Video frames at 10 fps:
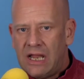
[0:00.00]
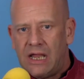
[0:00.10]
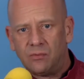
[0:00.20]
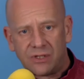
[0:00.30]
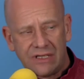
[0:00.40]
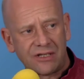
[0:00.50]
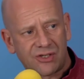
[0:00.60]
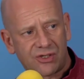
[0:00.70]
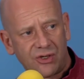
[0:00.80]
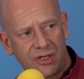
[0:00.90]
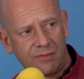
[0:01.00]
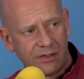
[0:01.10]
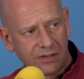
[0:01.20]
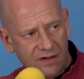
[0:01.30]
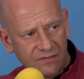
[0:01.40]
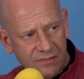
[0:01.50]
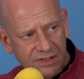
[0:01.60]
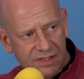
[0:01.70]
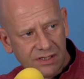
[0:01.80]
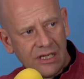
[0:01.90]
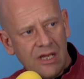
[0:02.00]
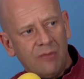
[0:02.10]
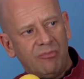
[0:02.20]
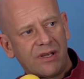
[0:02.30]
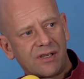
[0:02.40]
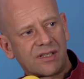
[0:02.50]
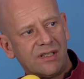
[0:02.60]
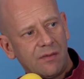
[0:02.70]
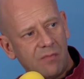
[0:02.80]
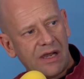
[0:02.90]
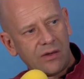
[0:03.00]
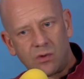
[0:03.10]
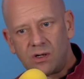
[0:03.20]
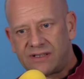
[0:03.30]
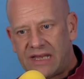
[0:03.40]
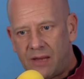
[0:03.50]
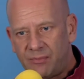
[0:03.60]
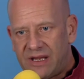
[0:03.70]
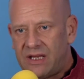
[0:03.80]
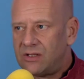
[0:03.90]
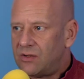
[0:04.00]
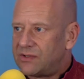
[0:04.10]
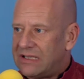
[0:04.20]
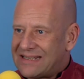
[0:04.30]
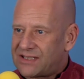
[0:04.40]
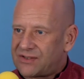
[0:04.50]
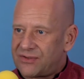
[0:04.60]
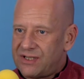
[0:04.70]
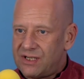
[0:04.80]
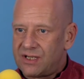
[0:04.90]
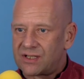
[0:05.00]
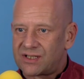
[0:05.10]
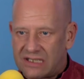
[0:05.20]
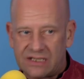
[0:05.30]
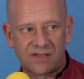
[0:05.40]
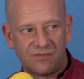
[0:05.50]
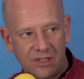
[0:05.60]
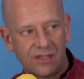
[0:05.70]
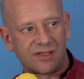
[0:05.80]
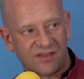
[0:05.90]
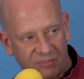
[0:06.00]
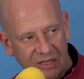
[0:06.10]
And we're not just talking about governments, because in the My World campaign over the last 3 years, tens of millions of